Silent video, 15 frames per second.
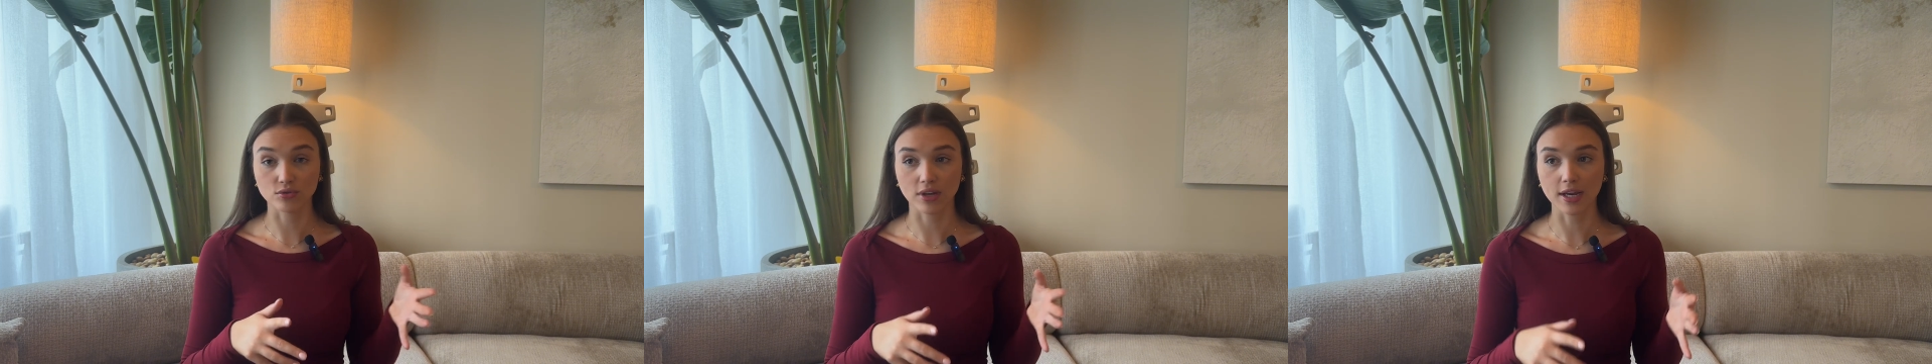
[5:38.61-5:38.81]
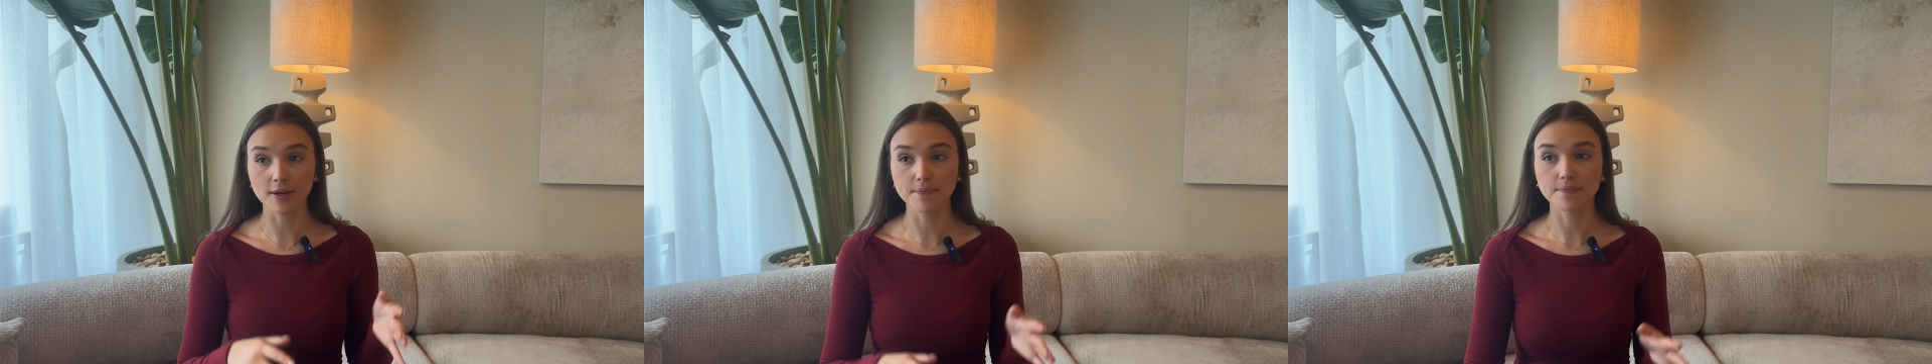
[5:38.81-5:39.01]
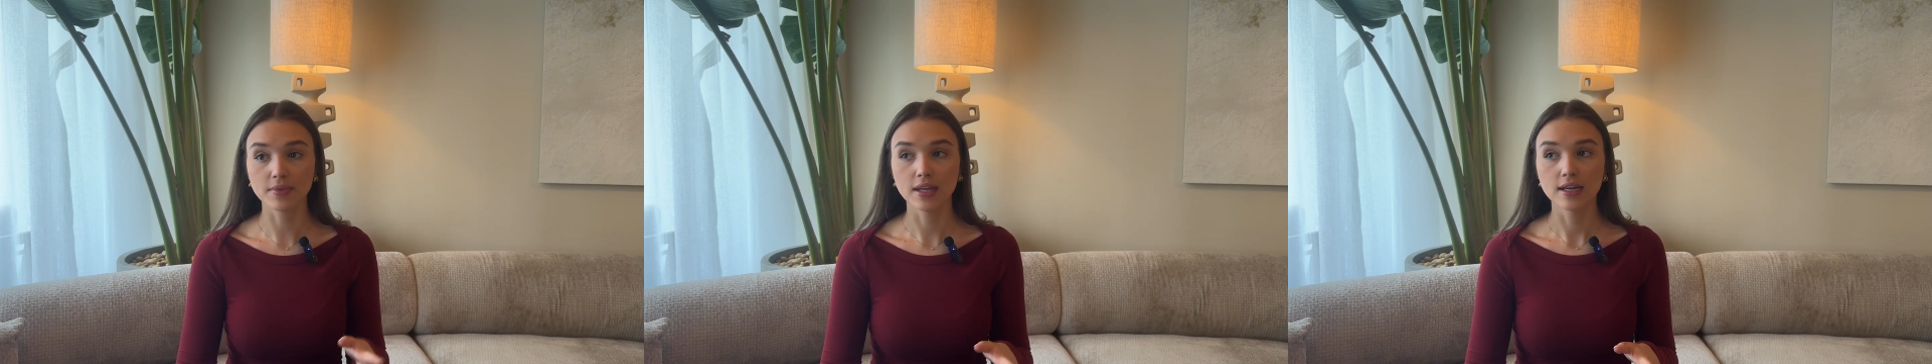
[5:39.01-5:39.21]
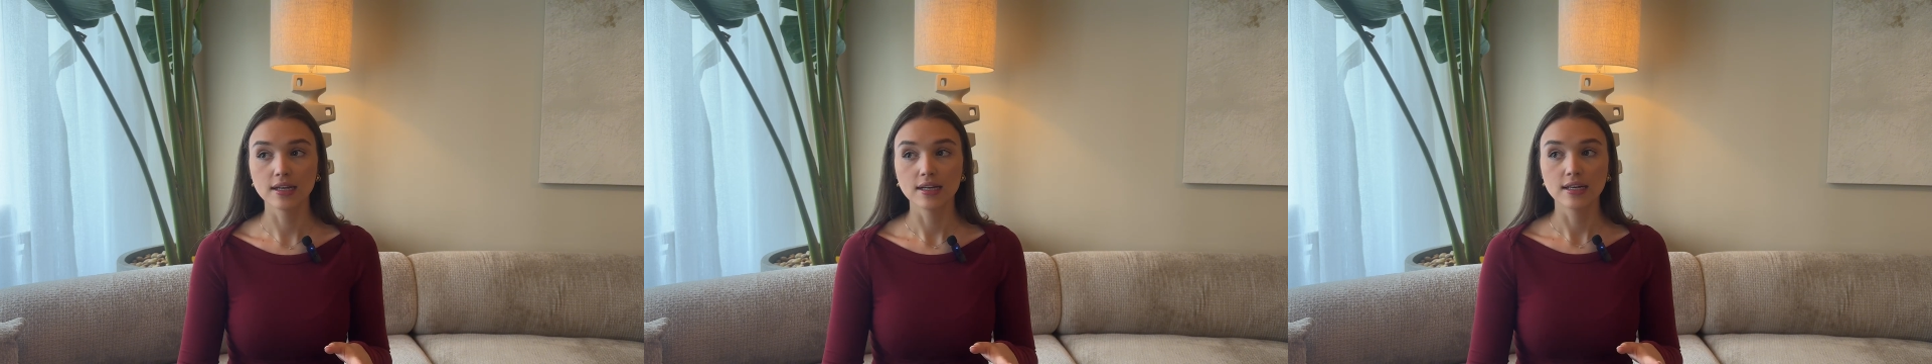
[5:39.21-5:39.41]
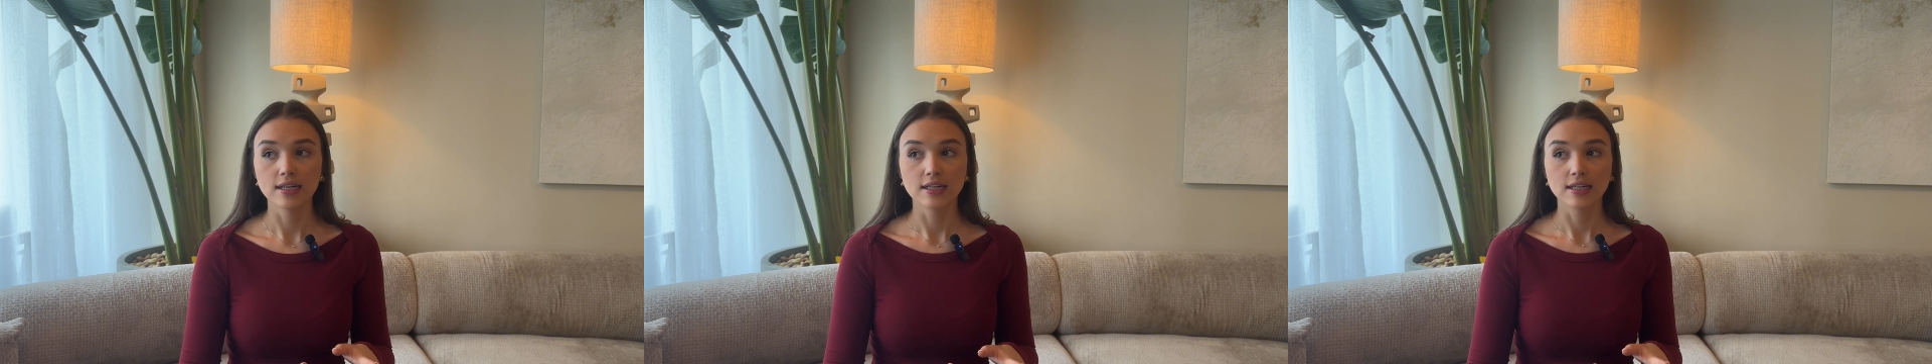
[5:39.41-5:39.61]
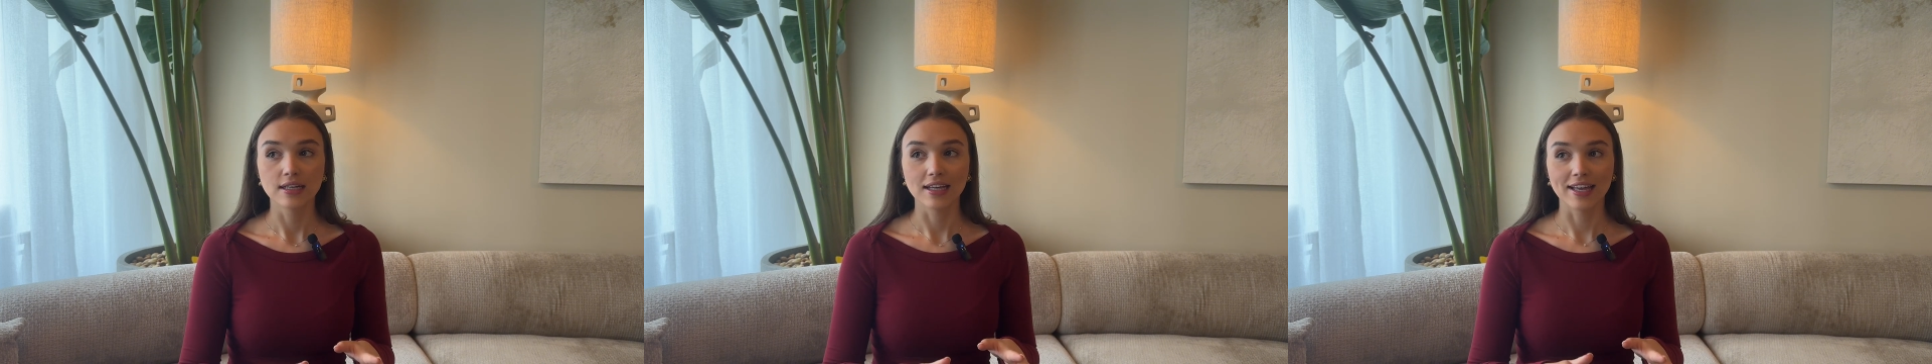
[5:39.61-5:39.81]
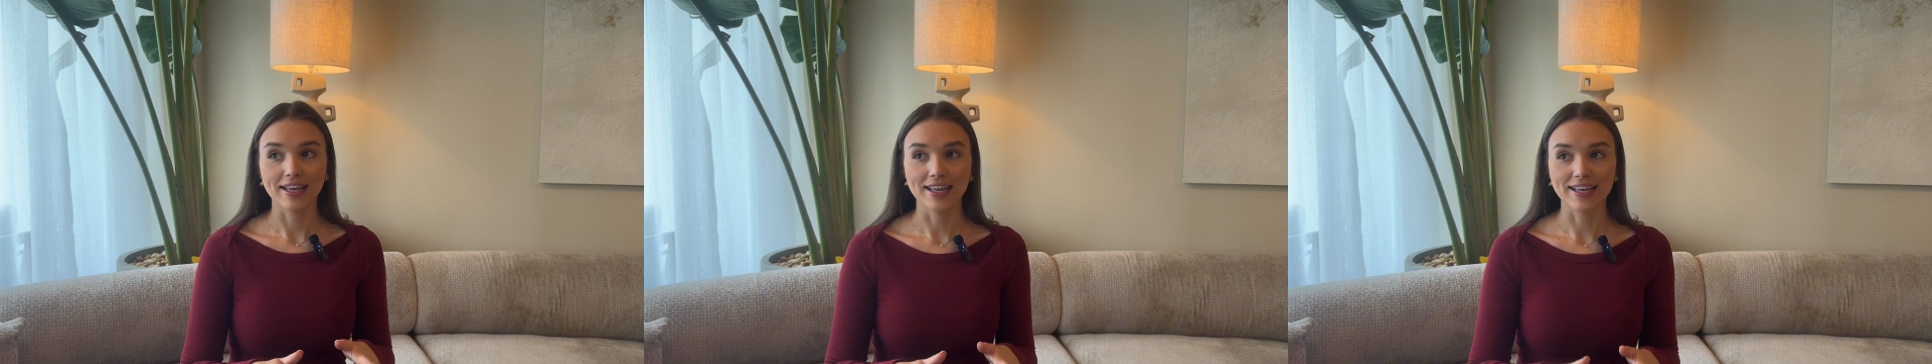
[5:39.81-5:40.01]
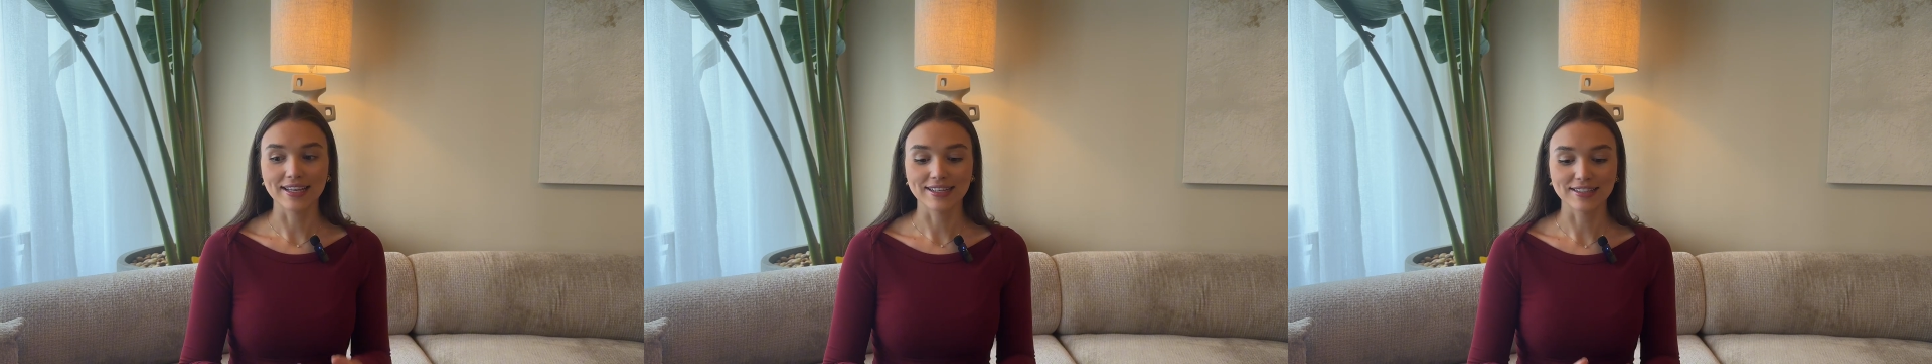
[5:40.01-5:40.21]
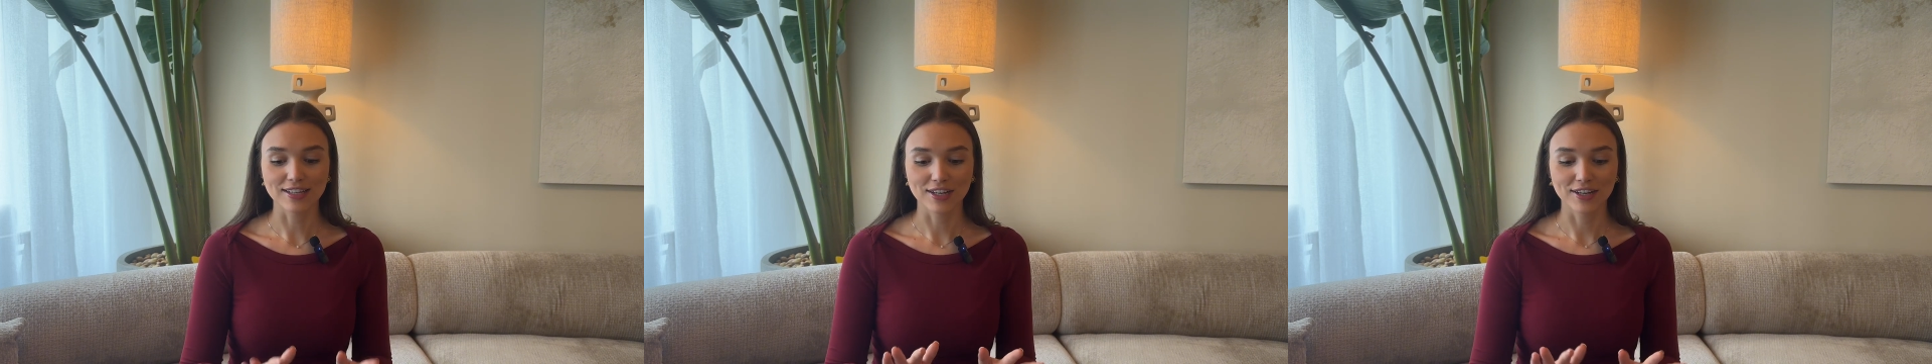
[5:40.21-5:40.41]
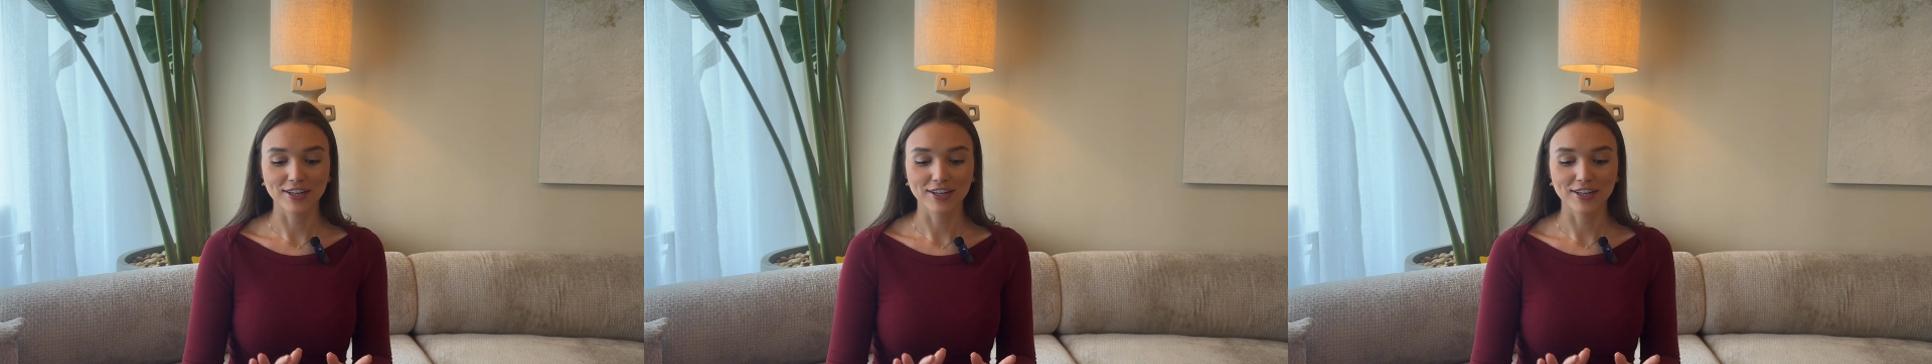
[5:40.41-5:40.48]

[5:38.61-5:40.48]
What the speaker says: rate is